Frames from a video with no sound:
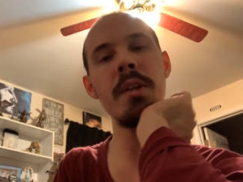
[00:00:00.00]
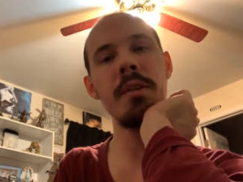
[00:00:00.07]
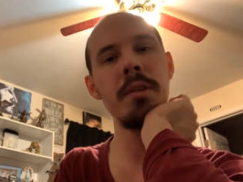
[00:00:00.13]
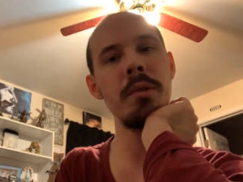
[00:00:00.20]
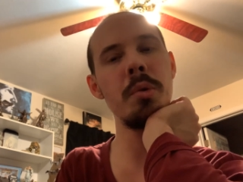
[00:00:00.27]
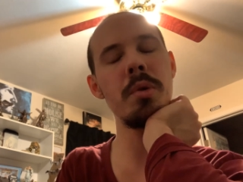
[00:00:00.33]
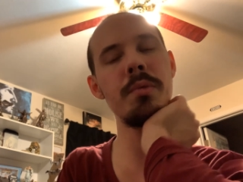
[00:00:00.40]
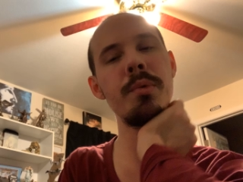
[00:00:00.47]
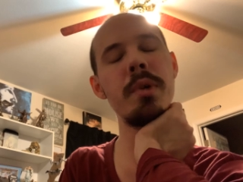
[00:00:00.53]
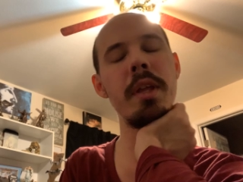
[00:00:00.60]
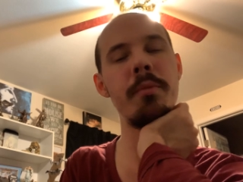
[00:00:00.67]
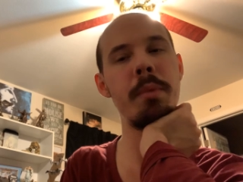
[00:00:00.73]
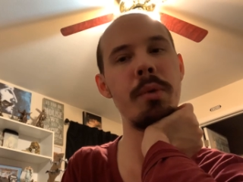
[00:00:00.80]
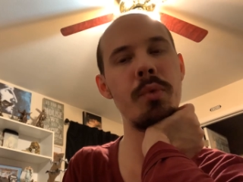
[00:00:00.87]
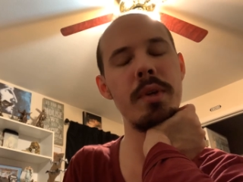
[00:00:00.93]
The Lord will
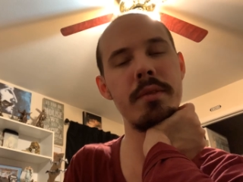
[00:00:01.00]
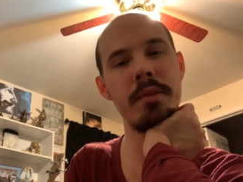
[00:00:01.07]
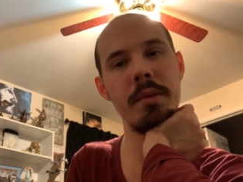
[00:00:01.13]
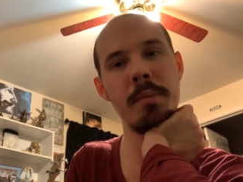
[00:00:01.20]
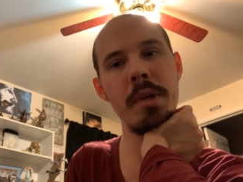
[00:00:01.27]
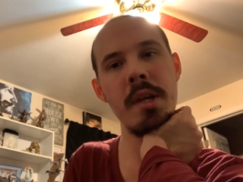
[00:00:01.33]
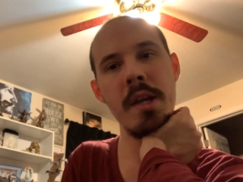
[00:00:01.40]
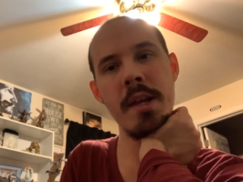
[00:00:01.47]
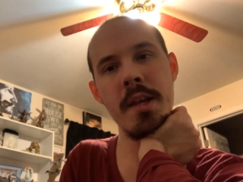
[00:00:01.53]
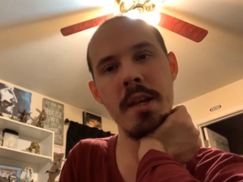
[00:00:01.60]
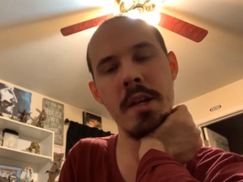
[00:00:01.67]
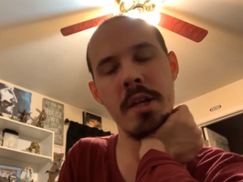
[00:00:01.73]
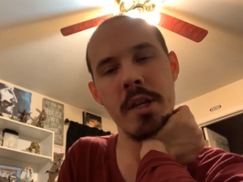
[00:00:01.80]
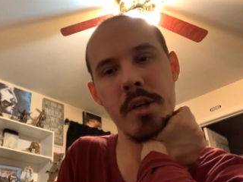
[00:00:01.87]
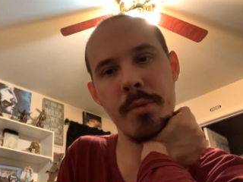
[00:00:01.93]
give me wisdom
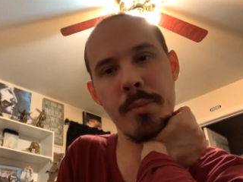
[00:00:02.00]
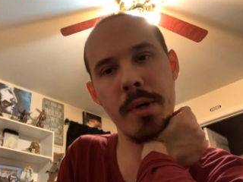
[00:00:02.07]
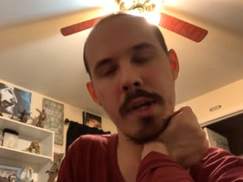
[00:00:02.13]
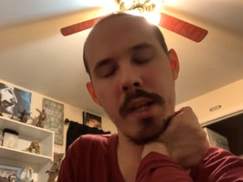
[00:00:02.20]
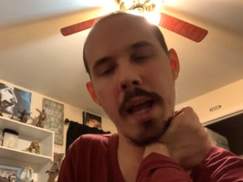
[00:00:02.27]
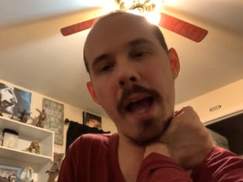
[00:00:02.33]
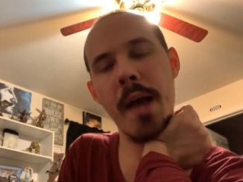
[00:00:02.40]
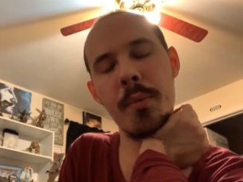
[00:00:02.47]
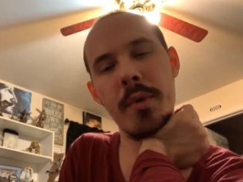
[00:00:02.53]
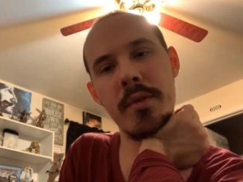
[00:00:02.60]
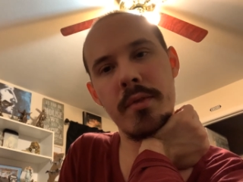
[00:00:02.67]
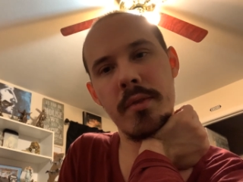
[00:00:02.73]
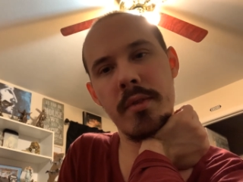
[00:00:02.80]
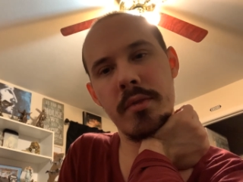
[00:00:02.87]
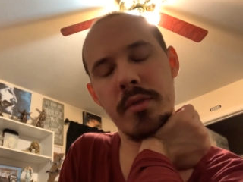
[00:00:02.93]
but I
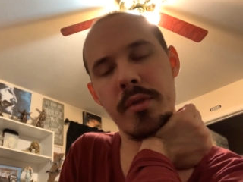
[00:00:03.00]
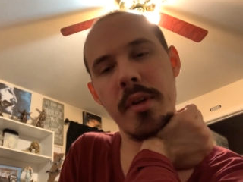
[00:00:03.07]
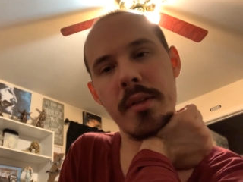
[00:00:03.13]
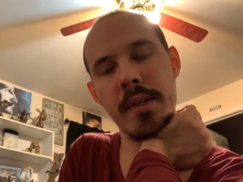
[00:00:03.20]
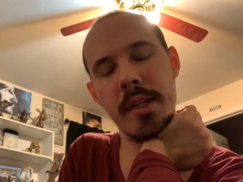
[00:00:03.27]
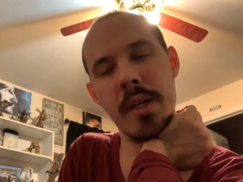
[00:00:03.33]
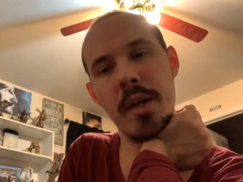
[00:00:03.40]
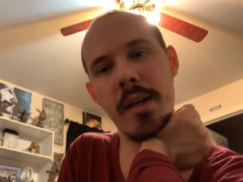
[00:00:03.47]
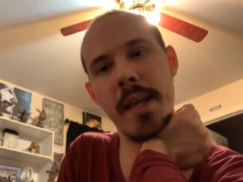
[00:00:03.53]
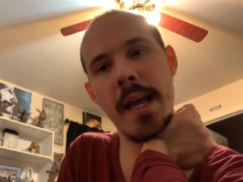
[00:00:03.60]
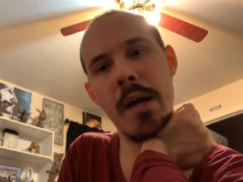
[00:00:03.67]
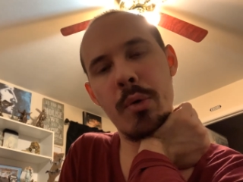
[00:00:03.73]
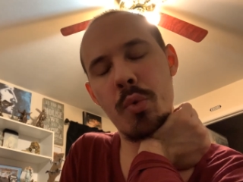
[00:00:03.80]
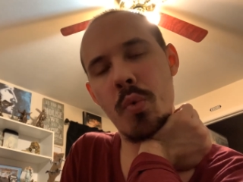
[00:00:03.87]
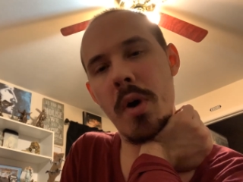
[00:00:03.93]
was instructing on
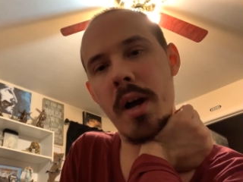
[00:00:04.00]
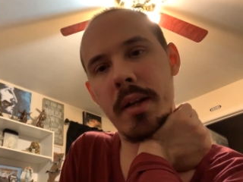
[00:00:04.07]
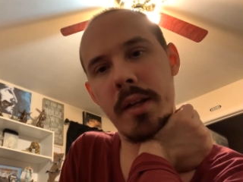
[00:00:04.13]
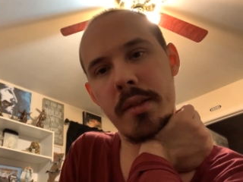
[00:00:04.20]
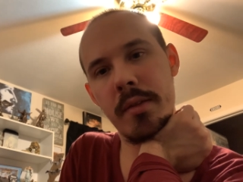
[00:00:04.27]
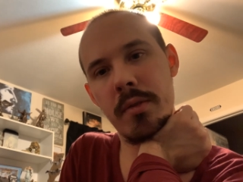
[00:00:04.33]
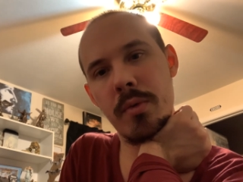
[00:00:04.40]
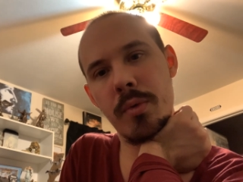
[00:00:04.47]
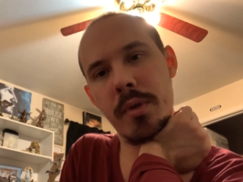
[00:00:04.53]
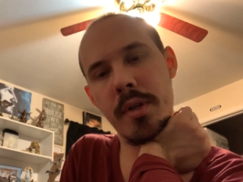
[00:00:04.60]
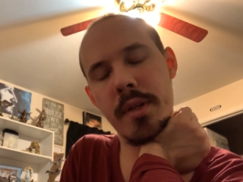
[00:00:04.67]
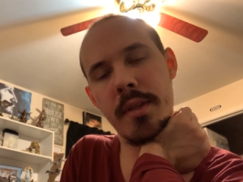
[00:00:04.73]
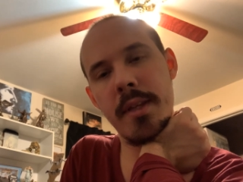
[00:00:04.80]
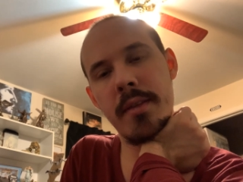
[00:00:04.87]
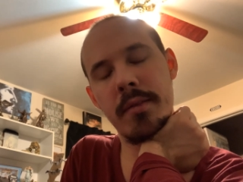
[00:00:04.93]
how to walk in the Lord,
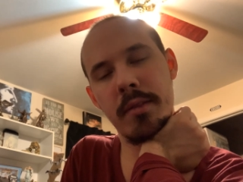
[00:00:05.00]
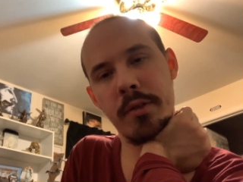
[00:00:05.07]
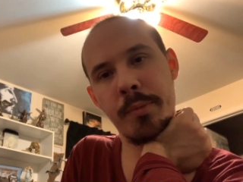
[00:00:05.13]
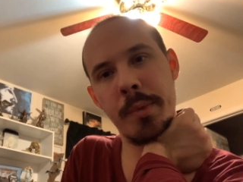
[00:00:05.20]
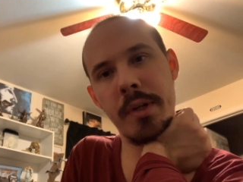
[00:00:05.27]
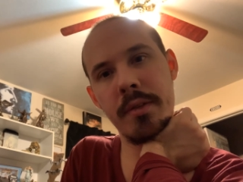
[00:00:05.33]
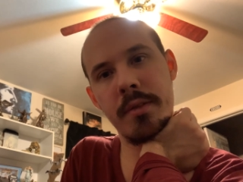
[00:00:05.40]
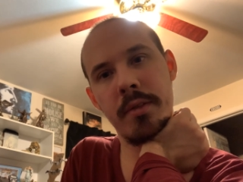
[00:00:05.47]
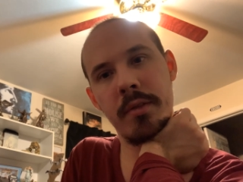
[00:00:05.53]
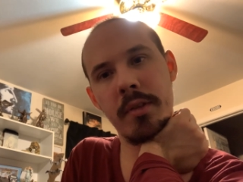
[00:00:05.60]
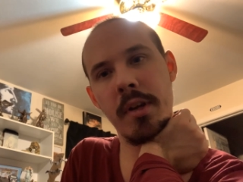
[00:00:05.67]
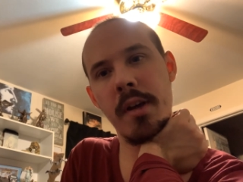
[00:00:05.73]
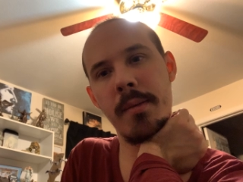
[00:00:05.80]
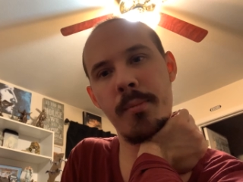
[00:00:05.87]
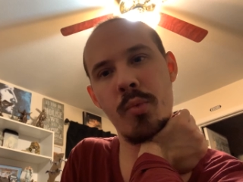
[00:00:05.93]
and these experiences
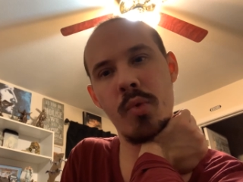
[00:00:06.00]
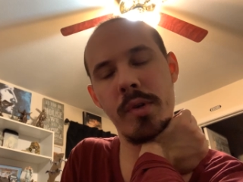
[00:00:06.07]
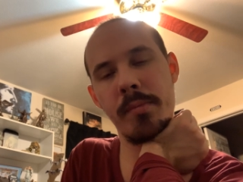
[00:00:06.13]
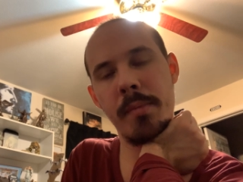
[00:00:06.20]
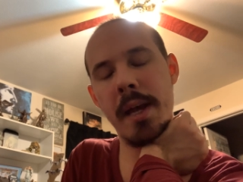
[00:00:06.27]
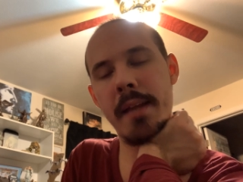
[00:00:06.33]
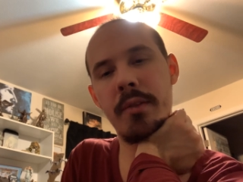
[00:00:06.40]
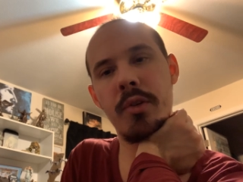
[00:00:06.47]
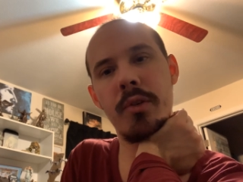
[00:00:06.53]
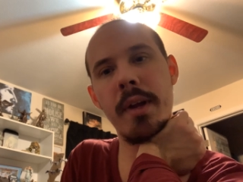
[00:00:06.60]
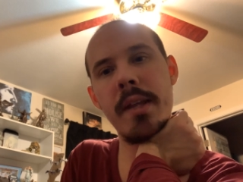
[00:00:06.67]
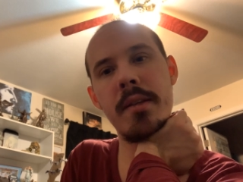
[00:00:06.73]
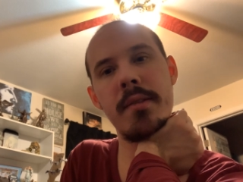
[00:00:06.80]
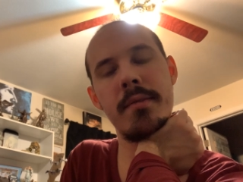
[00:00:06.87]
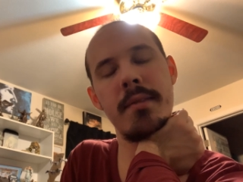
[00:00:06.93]
come when my
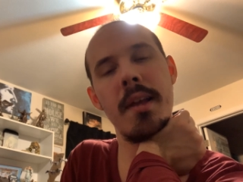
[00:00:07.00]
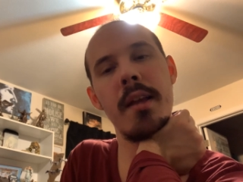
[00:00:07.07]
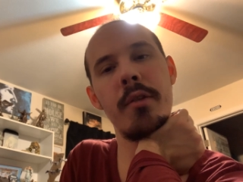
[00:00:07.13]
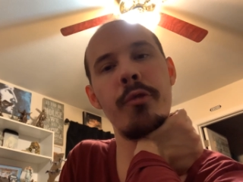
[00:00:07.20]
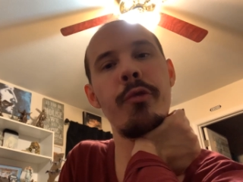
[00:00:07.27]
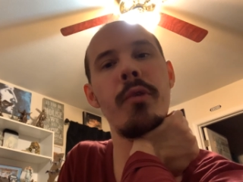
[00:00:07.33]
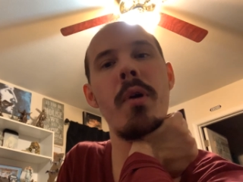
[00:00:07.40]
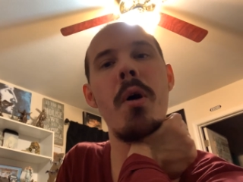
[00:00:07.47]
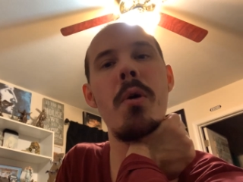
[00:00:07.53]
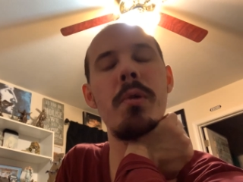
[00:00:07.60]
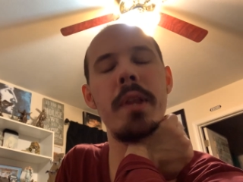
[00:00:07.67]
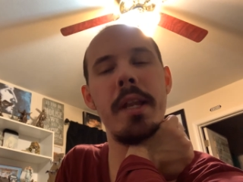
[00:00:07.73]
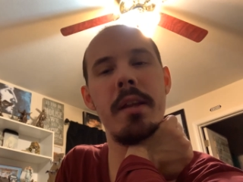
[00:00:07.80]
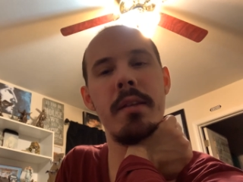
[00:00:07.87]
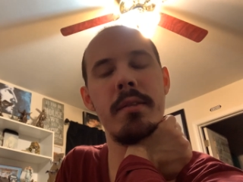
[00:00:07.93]
great desire for
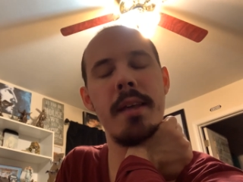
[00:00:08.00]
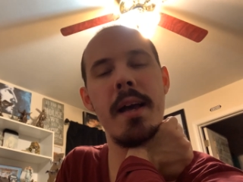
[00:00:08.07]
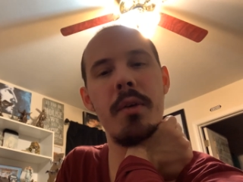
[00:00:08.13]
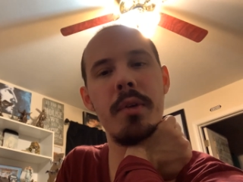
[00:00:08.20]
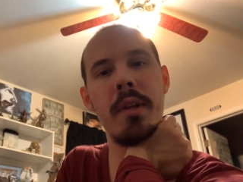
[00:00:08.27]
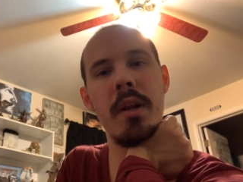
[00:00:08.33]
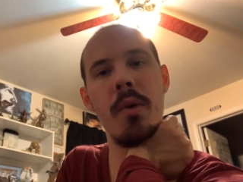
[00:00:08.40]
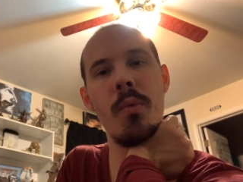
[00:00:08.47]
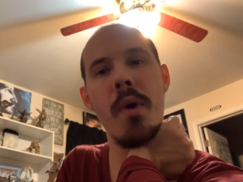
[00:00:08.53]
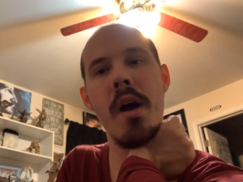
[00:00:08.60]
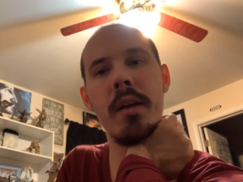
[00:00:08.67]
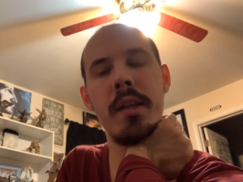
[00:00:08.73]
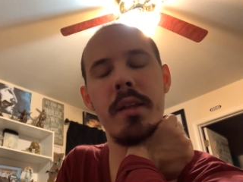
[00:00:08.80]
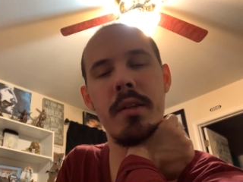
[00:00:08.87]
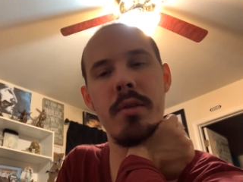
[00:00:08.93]
holiness, how can I
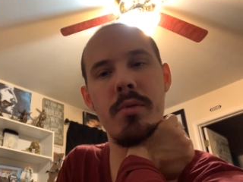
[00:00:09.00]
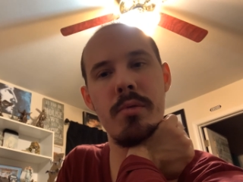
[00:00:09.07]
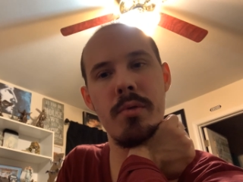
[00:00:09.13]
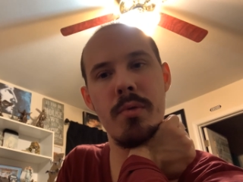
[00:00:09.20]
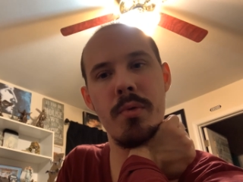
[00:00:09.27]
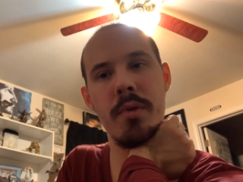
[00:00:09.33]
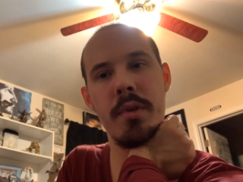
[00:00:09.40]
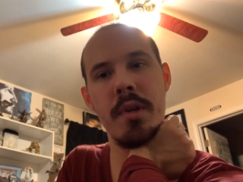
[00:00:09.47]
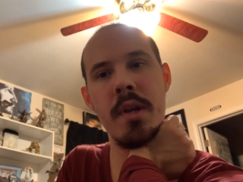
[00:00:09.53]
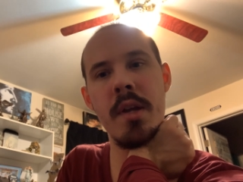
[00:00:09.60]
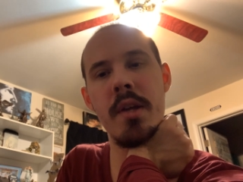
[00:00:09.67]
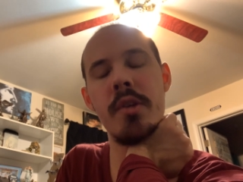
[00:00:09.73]
walk in you, Lord?